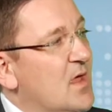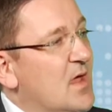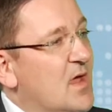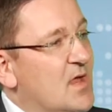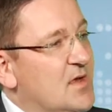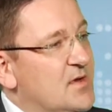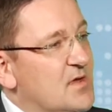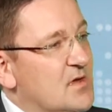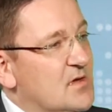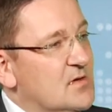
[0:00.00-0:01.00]
and
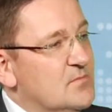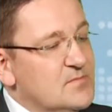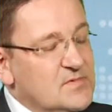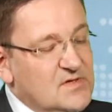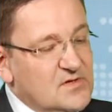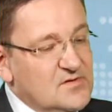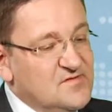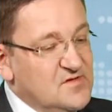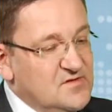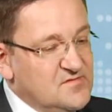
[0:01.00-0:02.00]
the
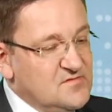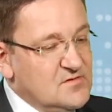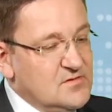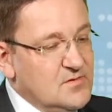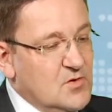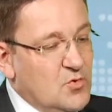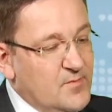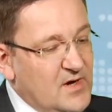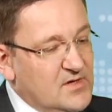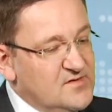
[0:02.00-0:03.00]
six core
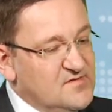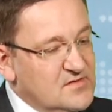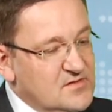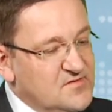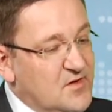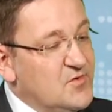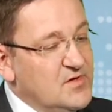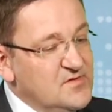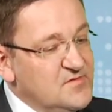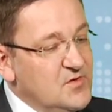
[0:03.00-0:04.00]
markets in Central
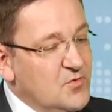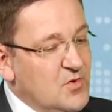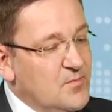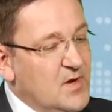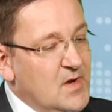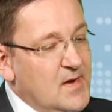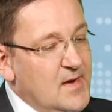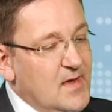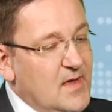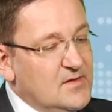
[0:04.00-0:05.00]
and Eastern Europe
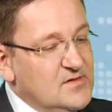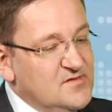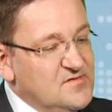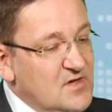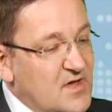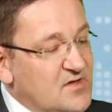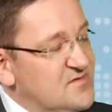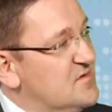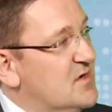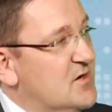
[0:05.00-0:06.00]
and in
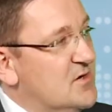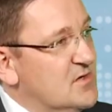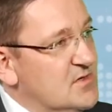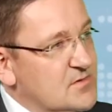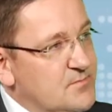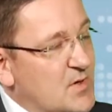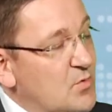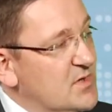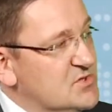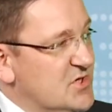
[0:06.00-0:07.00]
CIS are
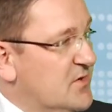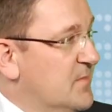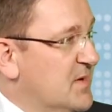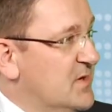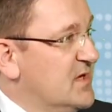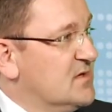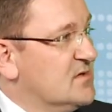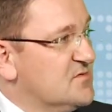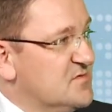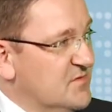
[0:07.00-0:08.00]
Poland, Czech
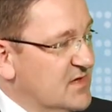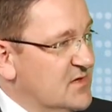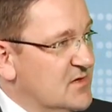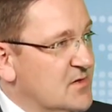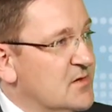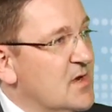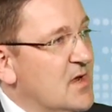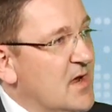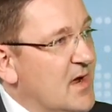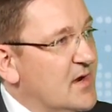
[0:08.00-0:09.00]
Republic, Slovakia,
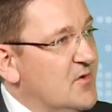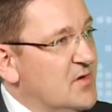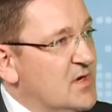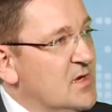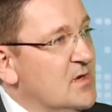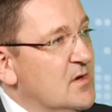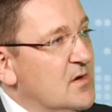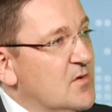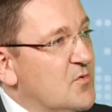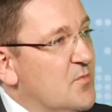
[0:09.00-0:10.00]
Hungary,
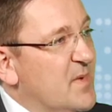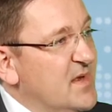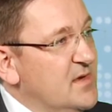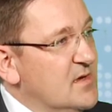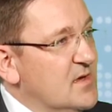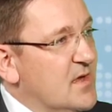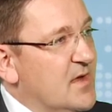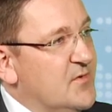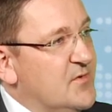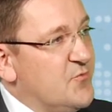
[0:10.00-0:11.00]
Romania
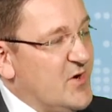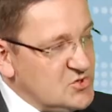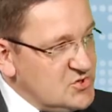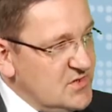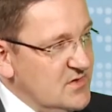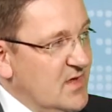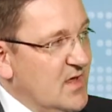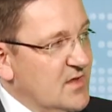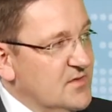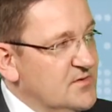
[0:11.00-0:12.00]
and Russia.
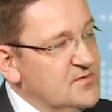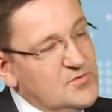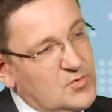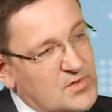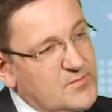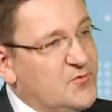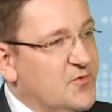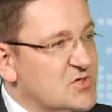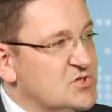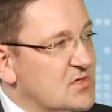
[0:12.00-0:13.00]
And talking
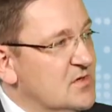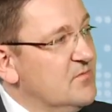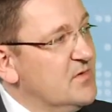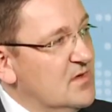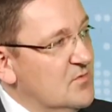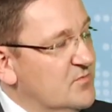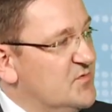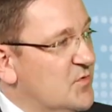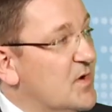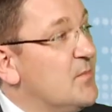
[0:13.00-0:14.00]
about Russia, we are
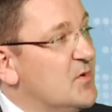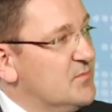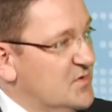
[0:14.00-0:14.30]
always talking about